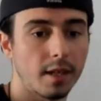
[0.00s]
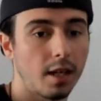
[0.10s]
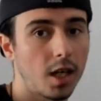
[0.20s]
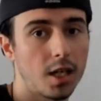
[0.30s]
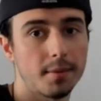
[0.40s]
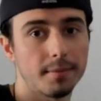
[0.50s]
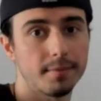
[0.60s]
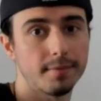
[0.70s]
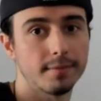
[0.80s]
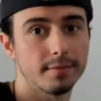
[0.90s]

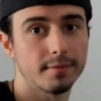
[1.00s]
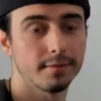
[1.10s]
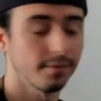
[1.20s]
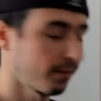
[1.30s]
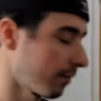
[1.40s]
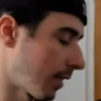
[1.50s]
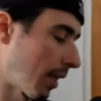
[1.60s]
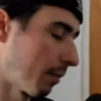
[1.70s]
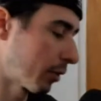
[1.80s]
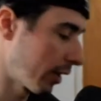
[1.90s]

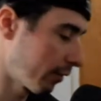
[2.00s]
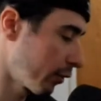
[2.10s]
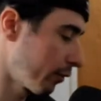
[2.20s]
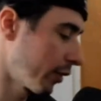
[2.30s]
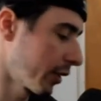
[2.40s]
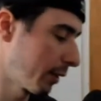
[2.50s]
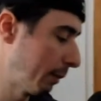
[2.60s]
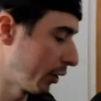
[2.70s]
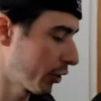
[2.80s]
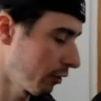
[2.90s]
I'm grateful for the
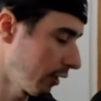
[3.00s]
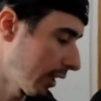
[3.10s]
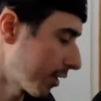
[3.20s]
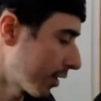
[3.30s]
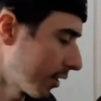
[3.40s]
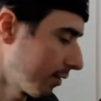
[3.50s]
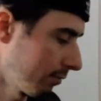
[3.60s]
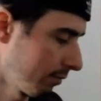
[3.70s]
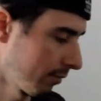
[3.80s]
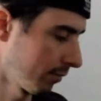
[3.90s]
spiritual lesson.
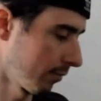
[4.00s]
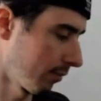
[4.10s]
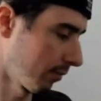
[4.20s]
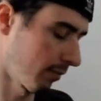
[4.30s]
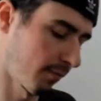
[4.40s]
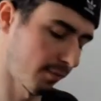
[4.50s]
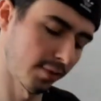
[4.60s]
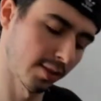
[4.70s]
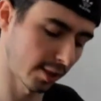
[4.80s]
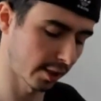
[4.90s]

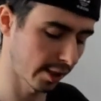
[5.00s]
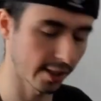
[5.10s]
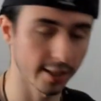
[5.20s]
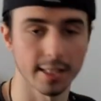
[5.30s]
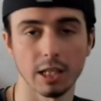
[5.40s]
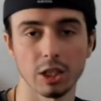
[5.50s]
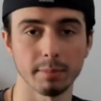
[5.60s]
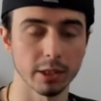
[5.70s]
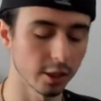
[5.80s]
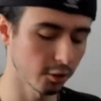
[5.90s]
They're taking
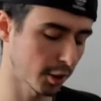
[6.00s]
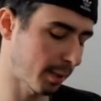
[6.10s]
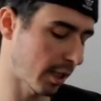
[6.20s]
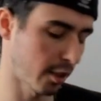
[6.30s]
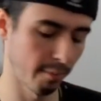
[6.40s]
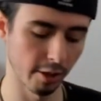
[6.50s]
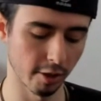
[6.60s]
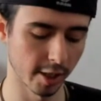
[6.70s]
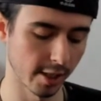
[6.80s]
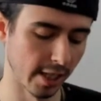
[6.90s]
accountability,
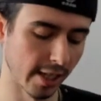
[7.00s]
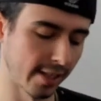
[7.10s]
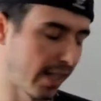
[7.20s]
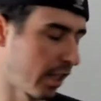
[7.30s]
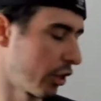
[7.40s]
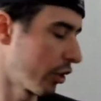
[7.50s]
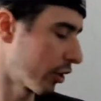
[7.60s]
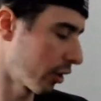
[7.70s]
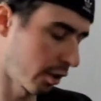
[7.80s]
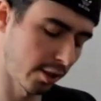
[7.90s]
responsibility. They
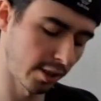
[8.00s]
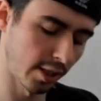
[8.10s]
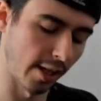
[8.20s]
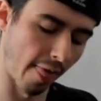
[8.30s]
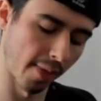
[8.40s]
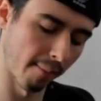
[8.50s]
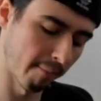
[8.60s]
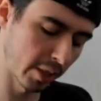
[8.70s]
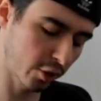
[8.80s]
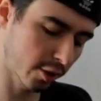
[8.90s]
understood the
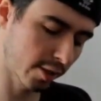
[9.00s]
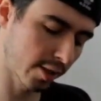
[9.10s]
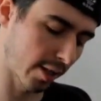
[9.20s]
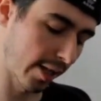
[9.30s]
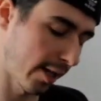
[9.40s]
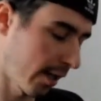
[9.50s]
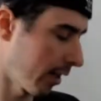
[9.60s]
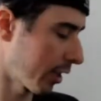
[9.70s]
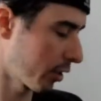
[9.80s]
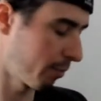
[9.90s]
mission
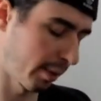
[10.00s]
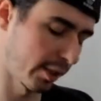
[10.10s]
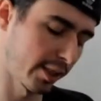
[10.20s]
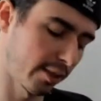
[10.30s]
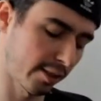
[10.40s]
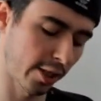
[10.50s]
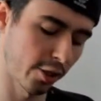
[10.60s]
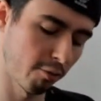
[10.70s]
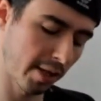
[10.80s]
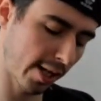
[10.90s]
and experience that
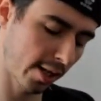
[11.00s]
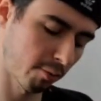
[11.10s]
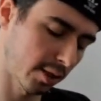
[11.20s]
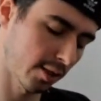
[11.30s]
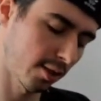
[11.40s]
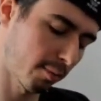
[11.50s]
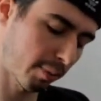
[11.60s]
you had with this